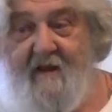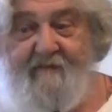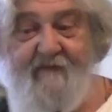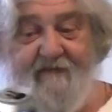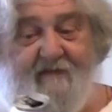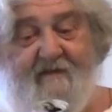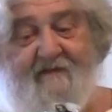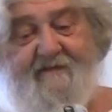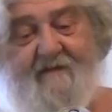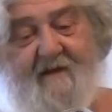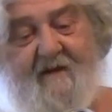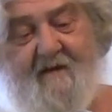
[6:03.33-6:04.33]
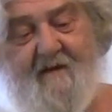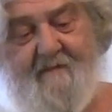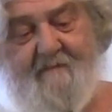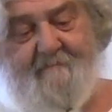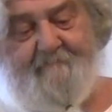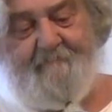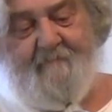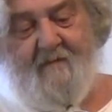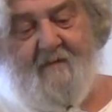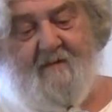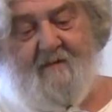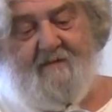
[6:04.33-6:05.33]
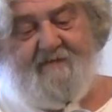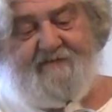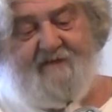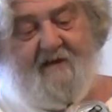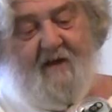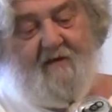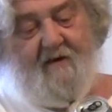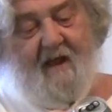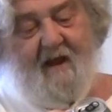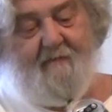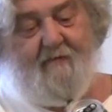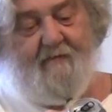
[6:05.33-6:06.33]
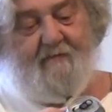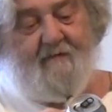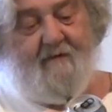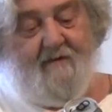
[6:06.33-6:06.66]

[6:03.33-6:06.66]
This is a stick-on label,